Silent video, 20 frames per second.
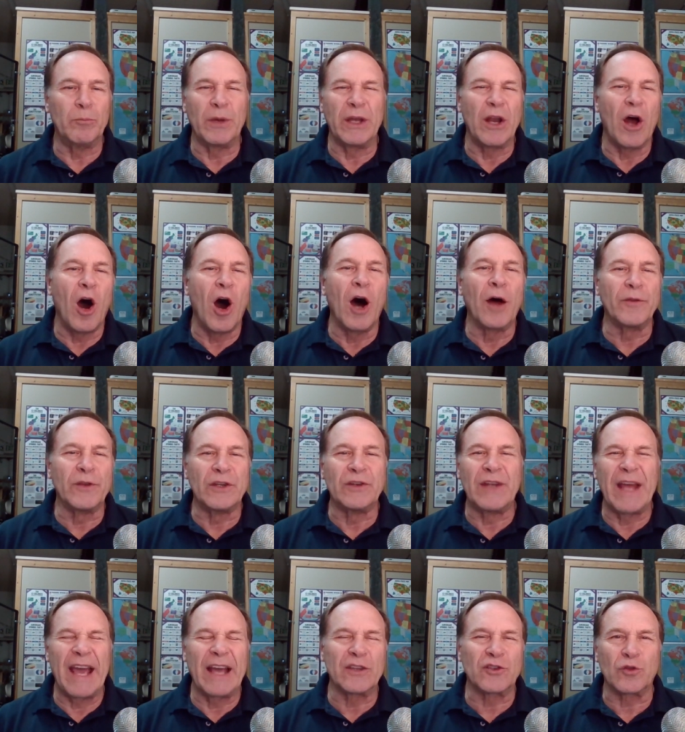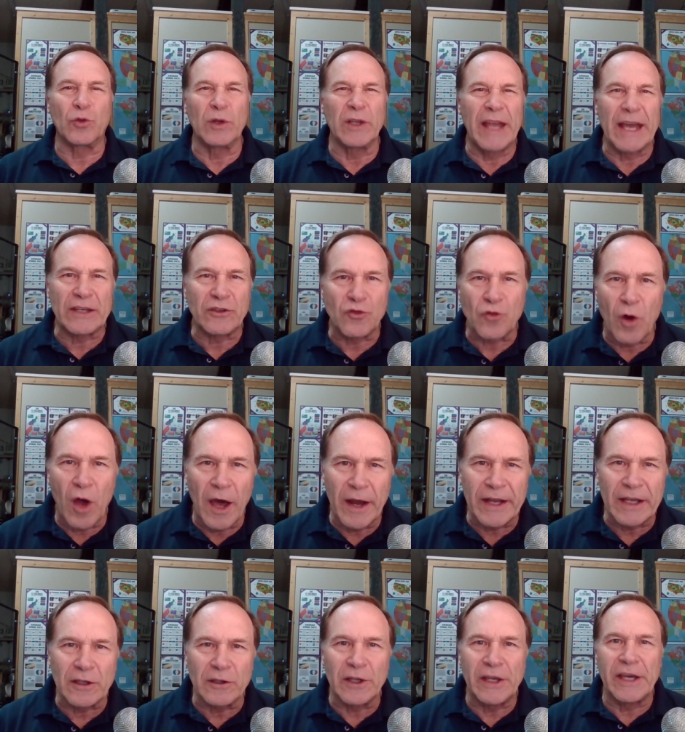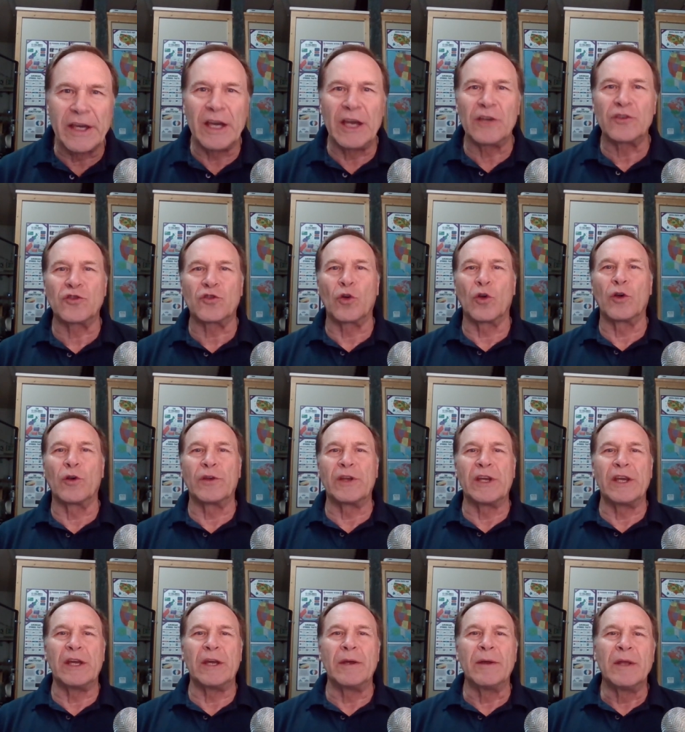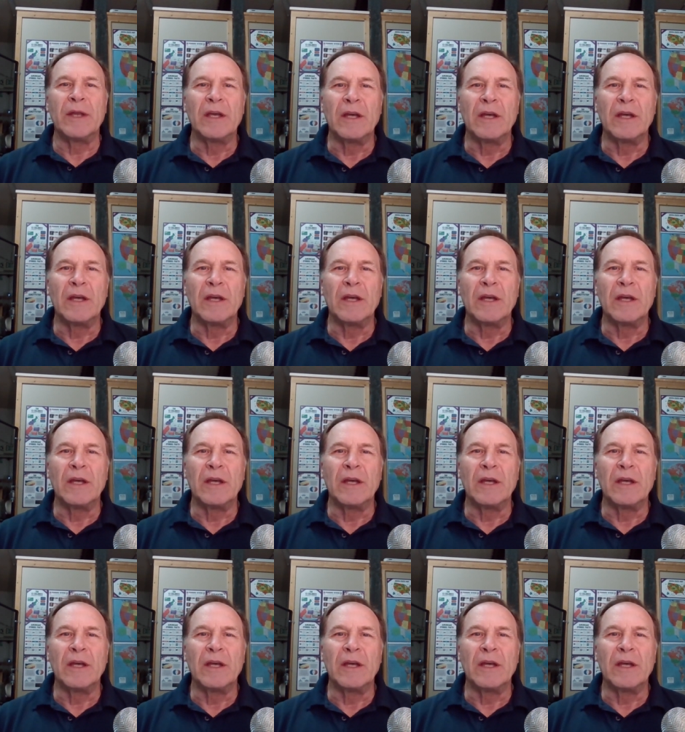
on the dance or electronic list or the